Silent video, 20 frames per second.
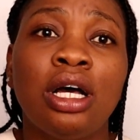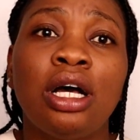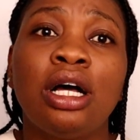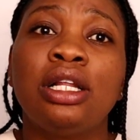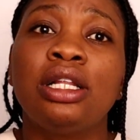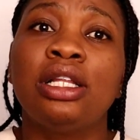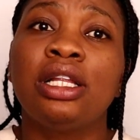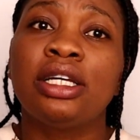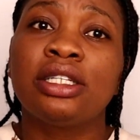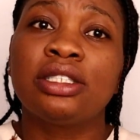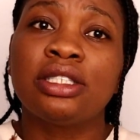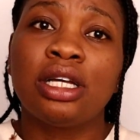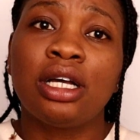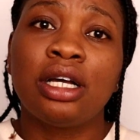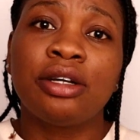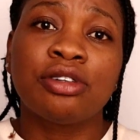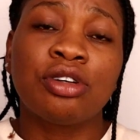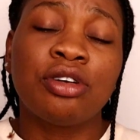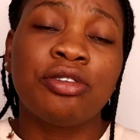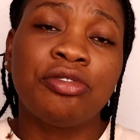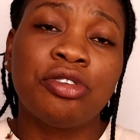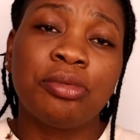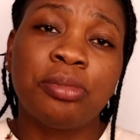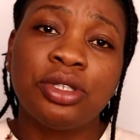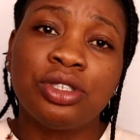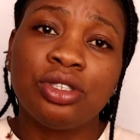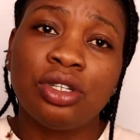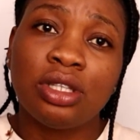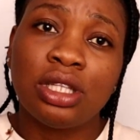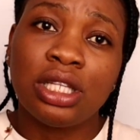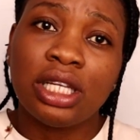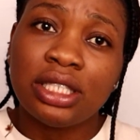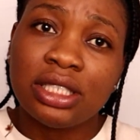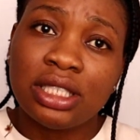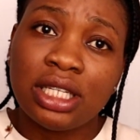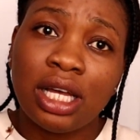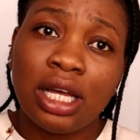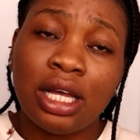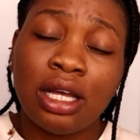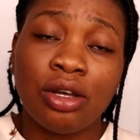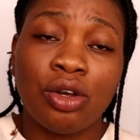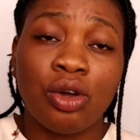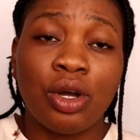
a letter, a confirmation letter